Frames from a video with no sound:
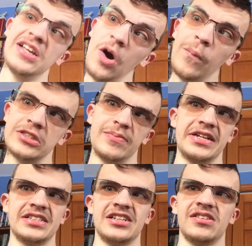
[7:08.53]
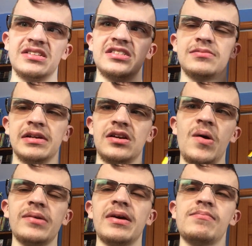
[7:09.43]
I hope it's a miniseries. But
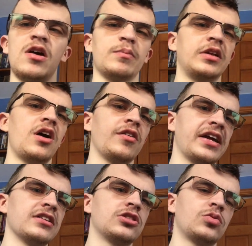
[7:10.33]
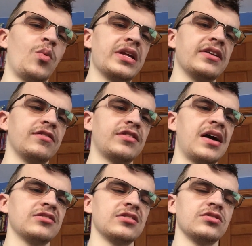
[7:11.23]
knowing Mark Millar, he has
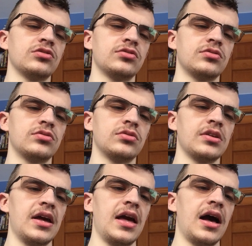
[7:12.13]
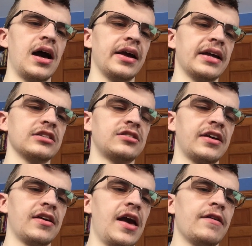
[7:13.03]
20,000. He has
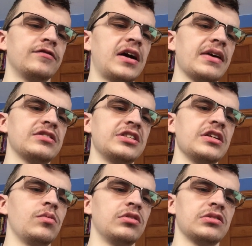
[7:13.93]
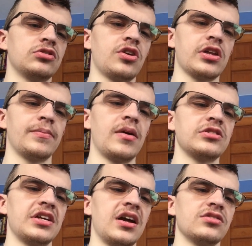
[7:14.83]
like 5 sequels of Sharkey the
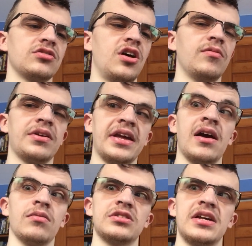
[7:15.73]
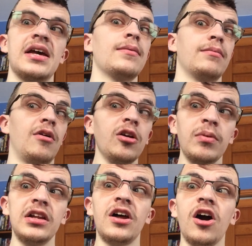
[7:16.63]
Bounty Hunter already out. Mark
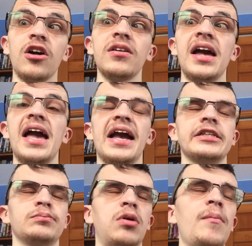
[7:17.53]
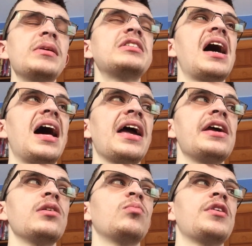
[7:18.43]
Millar is probably
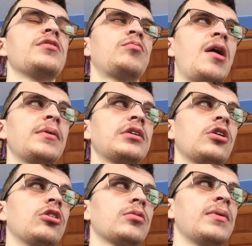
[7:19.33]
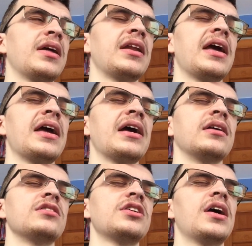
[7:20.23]
tied with Robert Kirkman
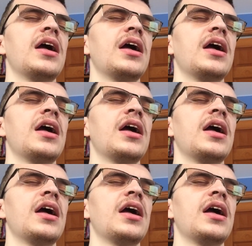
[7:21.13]
and,